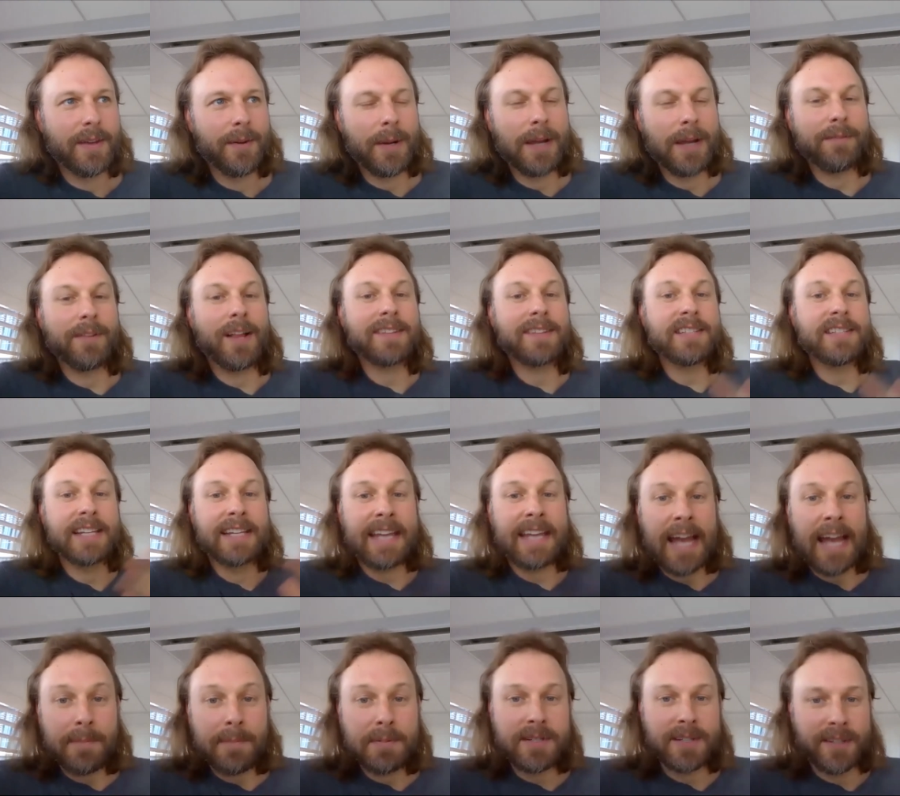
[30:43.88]
have lots of
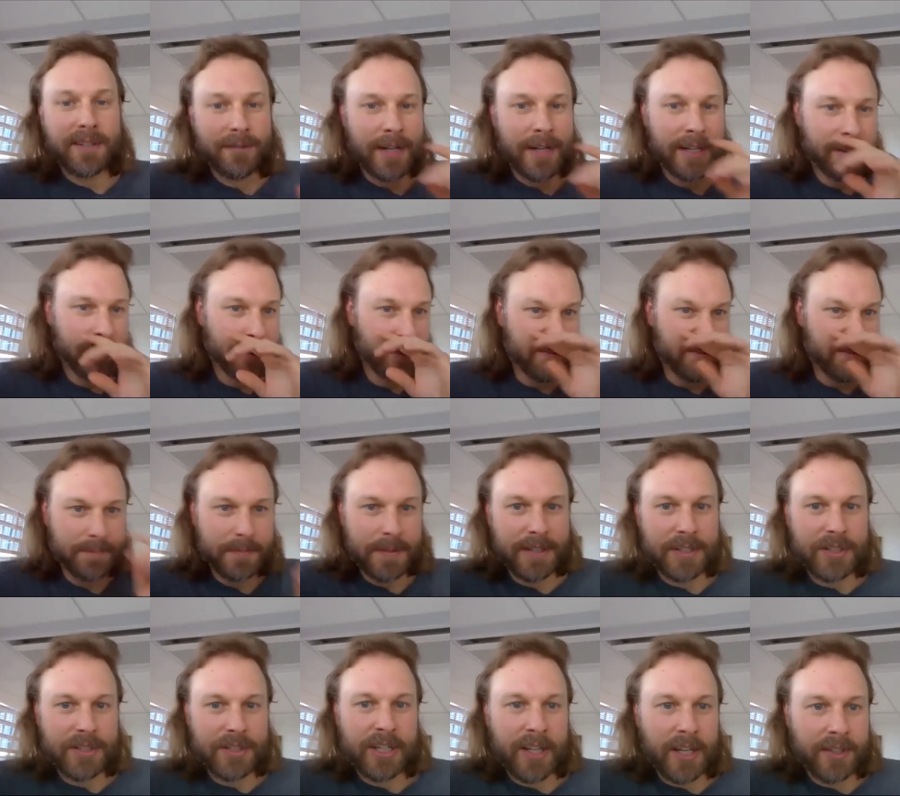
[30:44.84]
gaps in the record, in
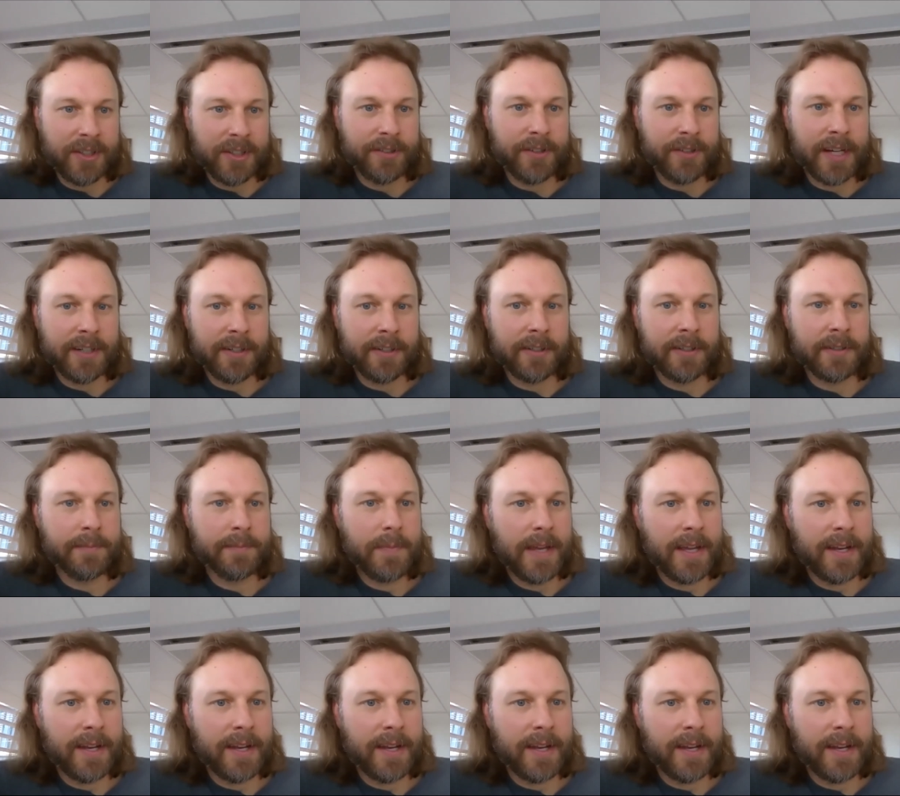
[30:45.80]
the geologic record.